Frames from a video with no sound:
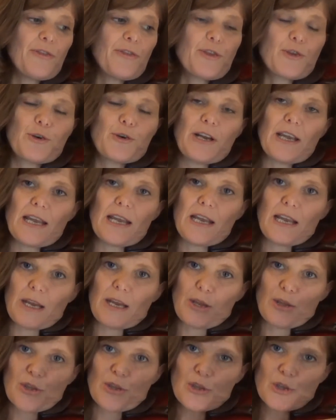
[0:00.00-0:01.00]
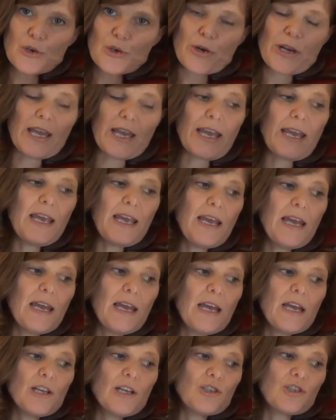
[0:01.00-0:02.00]
3, 3,
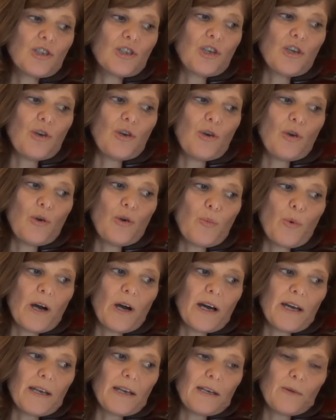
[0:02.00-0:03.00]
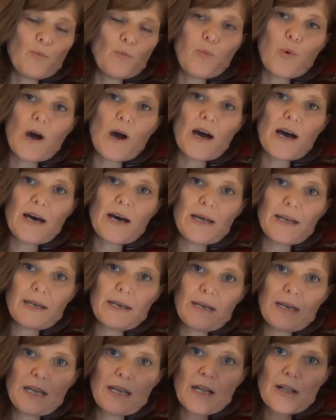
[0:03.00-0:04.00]
2, 1, 1,
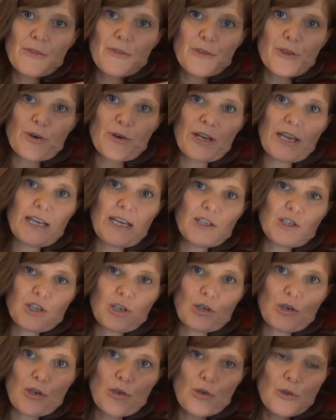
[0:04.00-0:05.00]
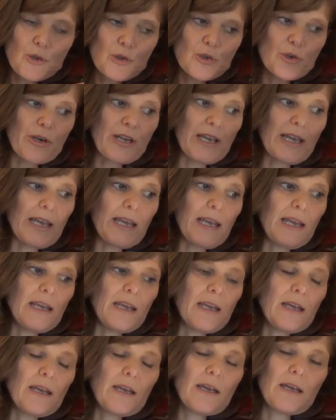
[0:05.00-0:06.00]
3, 2, 3.
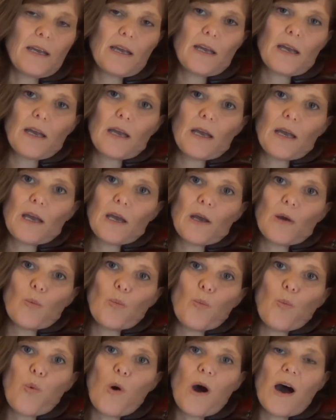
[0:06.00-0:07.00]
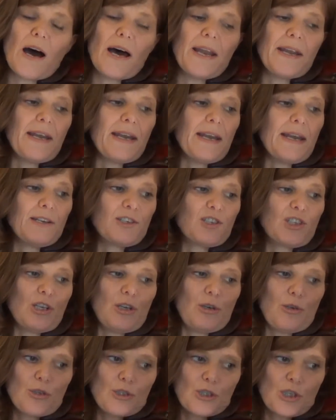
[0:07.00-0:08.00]
1, 2,
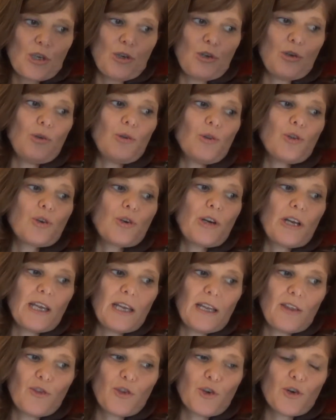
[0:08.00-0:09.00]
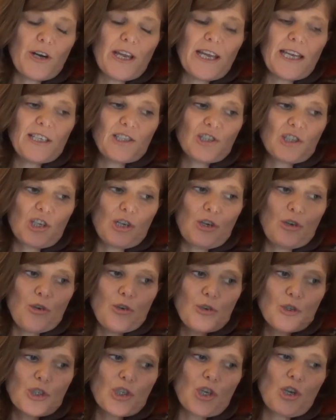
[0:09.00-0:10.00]
2, 3, 3,
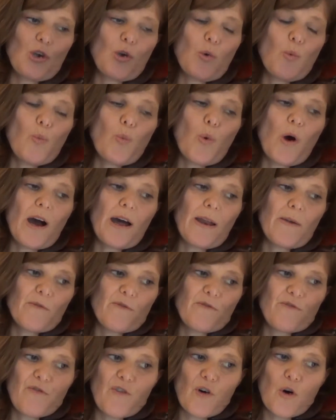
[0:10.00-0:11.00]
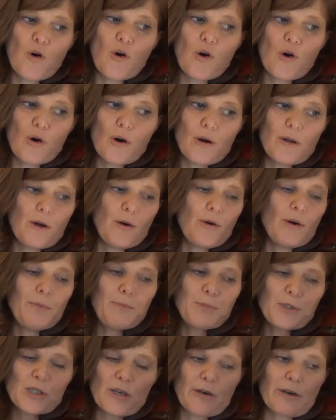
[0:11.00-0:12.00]
2, 2, 1, 4. Oh,
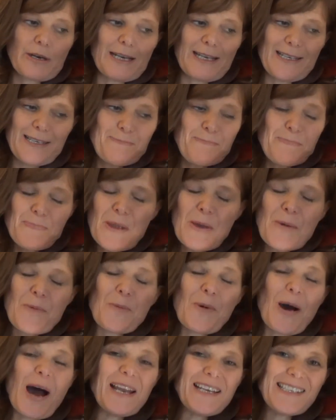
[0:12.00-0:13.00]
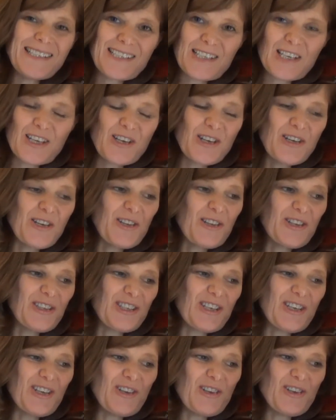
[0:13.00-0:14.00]
sorry. 1, 2,
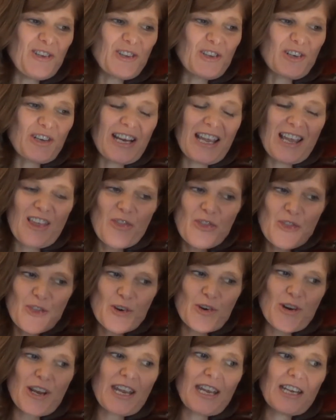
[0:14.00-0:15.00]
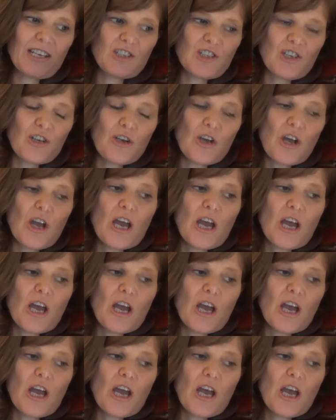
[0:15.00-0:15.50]
2, 3, 3, 2,